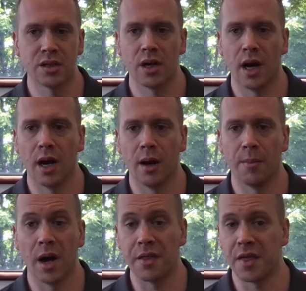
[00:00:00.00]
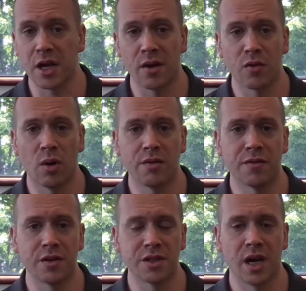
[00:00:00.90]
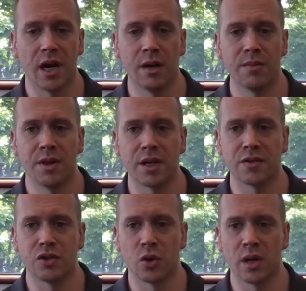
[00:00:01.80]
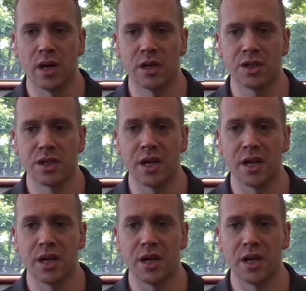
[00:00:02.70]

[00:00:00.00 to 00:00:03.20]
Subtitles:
I thank you, everyone, for your time. Thanks for joining us.